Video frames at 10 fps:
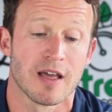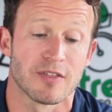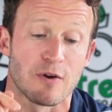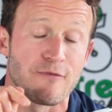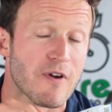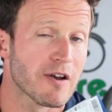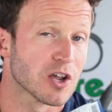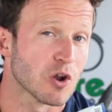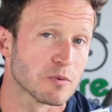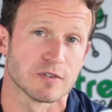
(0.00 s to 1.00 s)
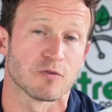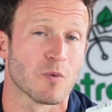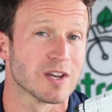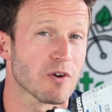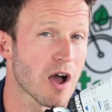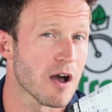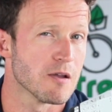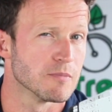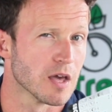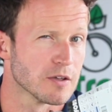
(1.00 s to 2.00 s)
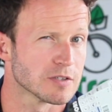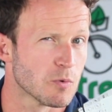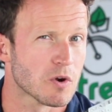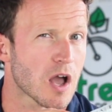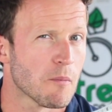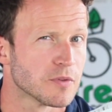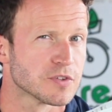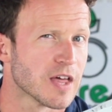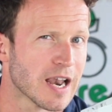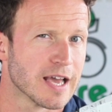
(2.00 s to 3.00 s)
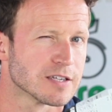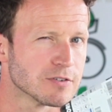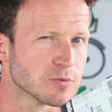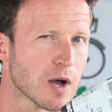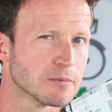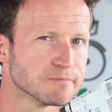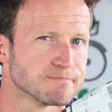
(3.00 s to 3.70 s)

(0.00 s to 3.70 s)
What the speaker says: They're a very good option for when you're at home though, so we'll come on to that later as well.